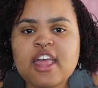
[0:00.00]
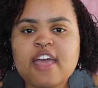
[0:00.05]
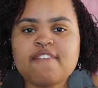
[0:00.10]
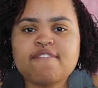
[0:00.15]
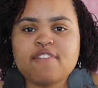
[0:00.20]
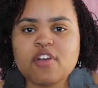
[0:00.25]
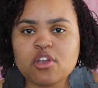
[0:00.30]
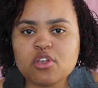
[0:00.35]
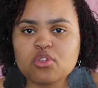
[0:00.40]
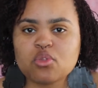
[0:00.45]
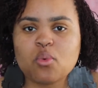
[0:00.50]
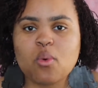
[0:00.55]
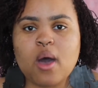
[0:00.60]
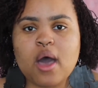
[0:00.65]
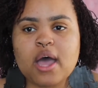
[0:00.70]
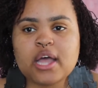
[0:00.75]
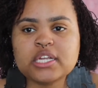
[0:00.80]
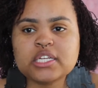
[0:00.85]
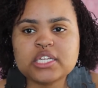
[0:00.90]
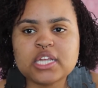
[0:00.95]
that first
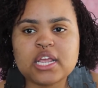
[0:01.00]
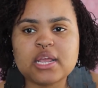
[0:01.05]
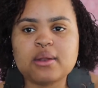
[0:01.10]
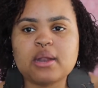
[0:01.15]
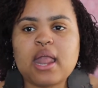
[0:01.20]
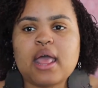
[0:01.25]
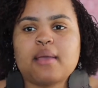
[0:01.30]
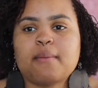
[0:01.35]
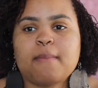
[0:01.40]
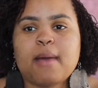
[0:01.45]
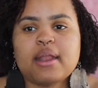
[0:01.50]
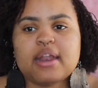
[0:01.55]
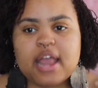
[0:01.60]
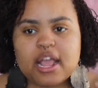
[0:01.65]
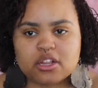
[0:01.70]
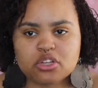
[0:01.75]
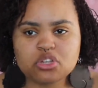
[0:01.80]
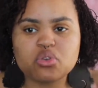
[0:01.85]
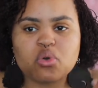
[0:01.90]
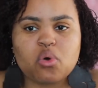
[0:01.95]
wash and like my
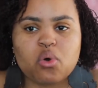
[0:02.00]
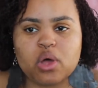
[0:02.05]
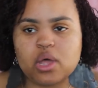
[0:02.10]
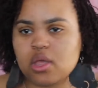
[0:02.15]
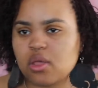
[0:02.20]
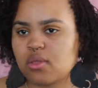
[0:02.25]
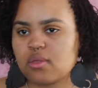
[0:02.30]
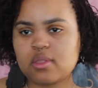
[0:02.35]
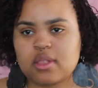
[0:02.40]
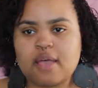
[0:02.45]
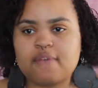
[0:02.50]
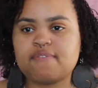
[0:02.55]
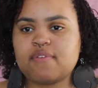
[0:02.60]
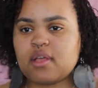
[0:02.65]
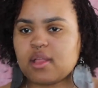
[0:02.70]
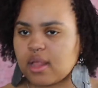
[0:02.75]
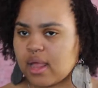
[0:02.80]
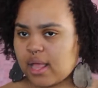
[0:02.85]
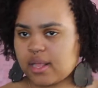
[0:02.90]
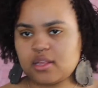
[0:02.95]
natural oils, I
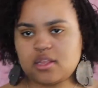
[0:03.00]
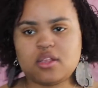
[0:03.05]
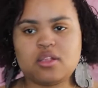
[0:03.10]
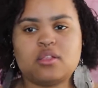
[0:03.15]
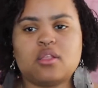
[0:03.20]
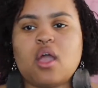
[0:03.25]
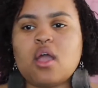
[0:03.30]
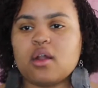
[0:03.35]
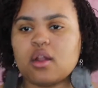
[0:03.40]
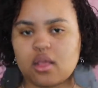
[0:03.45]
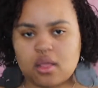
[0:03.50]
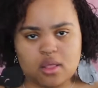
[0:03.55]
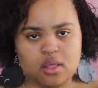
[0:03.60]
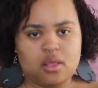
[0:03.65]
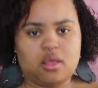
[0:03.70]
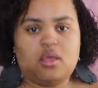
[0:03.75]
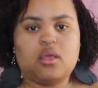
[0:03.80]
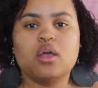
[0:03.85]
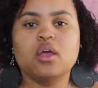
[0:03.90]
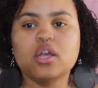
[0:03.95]
felt like just started
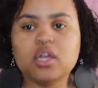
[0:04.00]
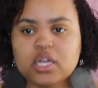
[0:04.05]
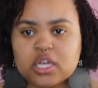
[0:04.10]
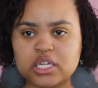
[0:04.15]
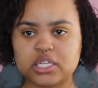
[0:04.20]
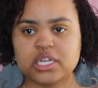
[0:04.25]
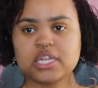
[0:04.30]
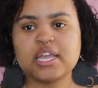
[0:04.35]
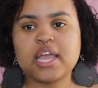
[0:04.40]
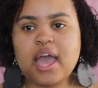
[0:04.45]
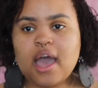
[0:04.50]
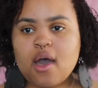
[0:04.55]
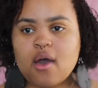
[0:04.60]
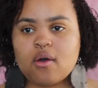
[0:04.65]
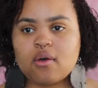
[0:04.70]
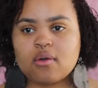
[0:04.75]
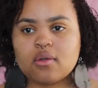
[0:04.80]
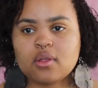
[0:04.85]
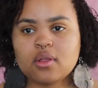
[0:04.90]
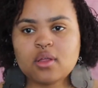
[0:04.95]
gushing
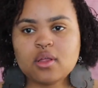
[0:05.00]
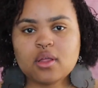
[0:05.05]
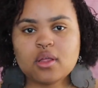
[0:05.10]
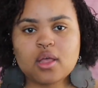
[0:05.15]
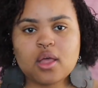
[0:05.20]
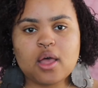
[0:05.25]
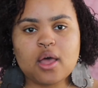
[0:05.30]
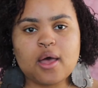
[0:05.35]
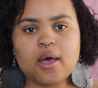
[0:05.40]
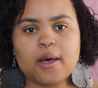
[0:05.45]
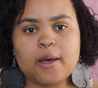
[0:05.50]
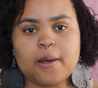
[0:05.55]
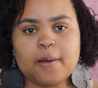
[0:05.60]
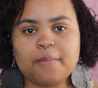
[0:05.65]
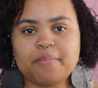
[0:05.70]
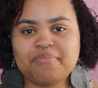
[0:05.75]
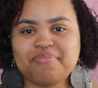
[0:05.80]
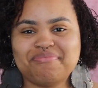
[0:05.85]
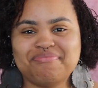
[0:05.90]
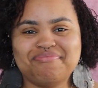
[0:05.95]
out.
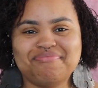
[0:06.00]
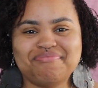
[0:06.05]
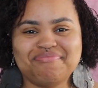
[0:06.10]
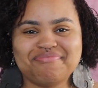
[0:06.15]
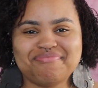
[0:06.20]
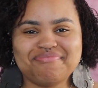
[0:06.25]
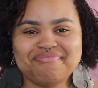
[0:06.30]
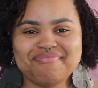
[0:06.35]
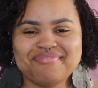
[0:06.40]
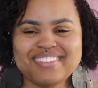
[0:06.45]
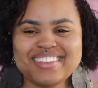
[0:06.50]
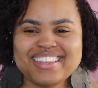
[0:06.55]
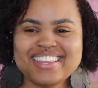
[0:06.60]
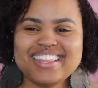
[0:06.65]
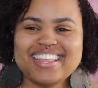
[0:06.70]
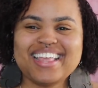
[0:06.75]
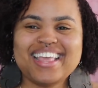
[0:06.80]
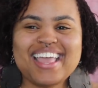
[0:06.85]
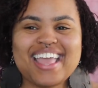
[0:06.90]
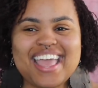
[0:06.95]

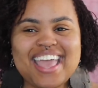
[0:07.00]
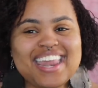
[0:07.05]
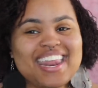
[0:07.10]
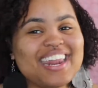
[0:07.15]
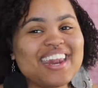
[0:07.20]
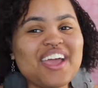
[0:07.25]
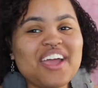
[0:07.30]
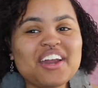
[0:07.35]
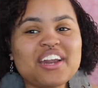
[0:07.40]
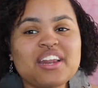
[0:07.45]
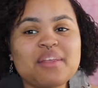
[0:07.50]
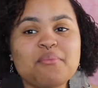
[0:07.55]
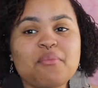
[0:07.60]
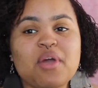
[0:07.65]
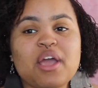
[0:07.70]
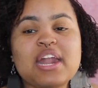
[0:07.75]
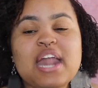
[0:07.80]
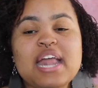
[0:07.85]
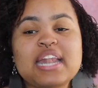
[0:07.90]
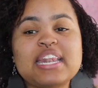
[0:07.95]
It didn't hurt
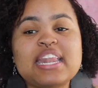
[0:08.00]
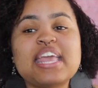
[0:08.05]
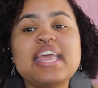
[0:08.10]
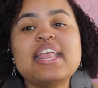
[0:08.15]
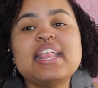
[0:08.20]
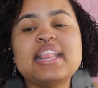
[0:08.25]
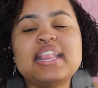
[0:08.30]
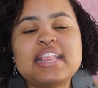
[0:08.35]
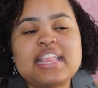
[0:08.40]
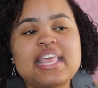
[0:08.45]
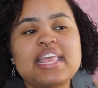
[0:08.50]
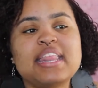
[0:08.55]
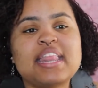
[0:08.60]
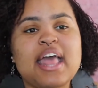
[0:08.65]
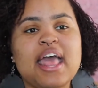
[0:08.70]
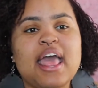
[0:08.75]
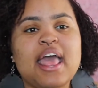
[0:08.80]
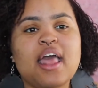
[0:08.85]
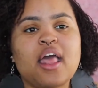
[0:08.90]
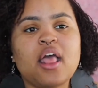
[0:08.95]
anymore. And I did see
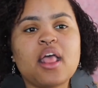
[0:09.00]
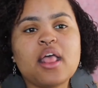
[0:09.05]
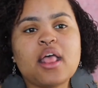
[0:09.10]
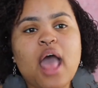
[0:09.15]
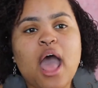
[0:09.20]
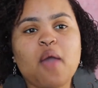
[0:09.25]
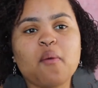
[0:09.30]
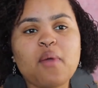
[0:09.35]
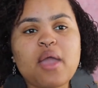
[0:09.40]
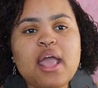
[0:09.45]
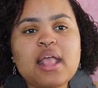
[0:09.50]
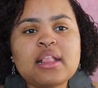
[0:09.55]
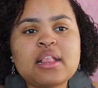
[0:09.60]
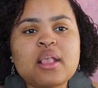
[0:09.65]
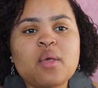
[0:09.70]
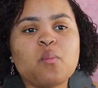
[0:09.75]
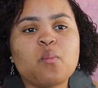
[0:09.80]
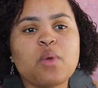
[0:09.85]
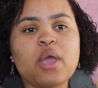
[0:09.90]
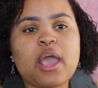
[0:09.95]
that I read
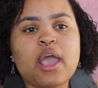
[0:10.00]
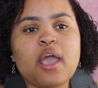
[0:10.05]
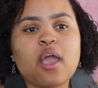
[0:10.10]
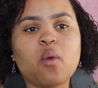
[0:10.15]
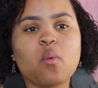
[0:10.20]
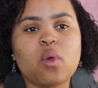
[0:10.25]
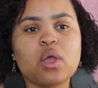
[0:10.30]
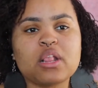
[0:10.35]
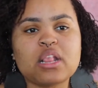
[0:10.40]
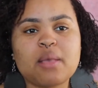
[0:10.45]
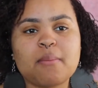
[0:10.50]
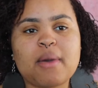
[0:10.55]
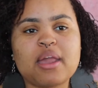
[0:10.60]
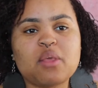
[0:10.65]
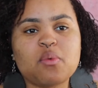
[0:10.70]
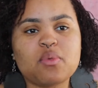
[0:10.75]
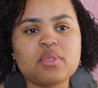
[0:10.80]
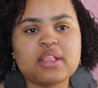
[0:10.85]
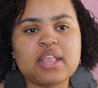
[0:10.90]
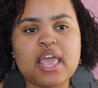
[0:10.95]
somewhere where
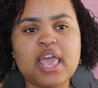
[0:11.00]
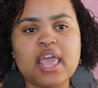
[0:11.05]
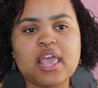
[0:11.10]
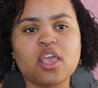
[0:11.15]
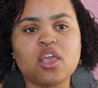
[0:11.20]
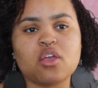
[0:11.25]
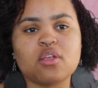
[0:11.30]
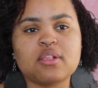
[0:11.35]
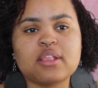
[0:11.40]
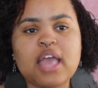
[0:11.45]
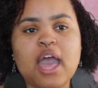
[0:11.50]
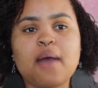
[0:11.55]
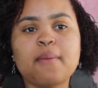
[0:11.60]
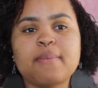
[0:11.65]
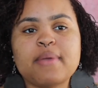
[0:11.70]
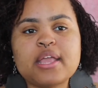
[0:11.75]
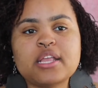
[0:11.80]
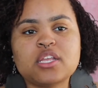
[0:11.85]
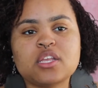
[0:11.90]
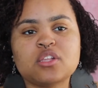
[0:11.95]
somebody was saying your
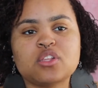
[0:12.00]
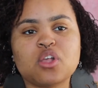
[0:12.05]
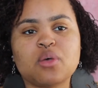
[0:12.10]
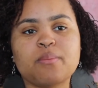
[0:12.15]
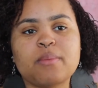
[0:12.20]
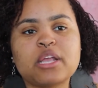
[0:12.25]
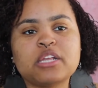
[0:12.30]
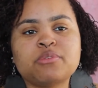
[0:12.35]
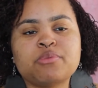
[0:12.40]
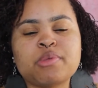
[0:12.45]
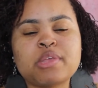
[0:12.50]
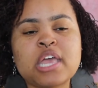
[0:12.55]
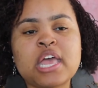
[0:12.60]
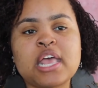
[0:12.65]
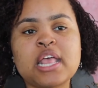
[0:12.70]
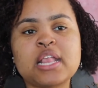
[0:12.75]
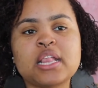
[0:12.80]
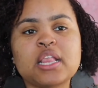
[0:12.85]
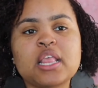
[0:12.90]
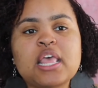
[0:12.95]
scalp itches so much
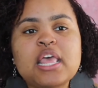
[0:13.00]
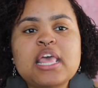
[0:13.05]
because